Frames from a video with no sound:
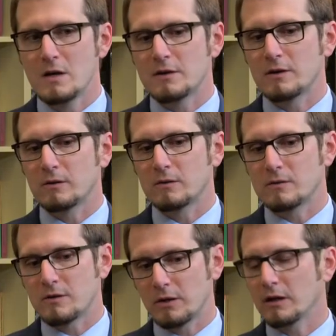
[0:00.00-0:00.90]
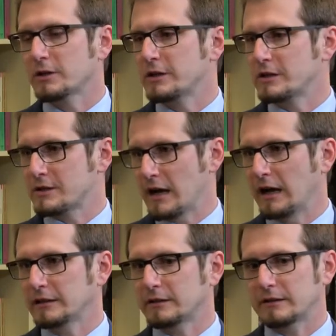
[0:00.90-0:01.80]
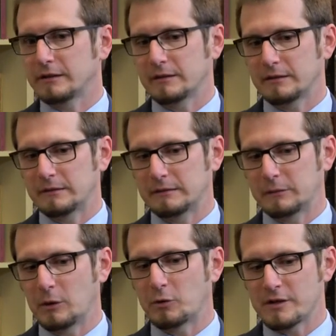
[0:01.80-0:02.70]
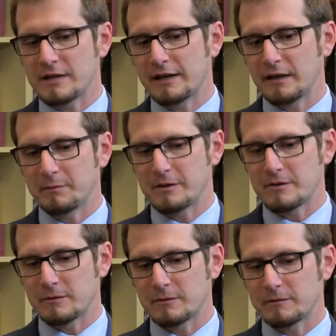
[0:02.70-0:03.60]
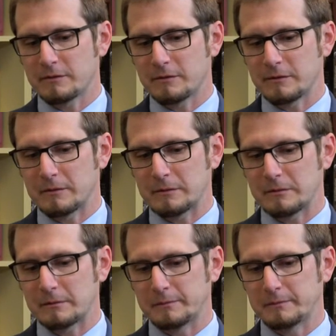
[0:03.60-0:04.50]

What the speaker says: So color and design are what were set up as sort of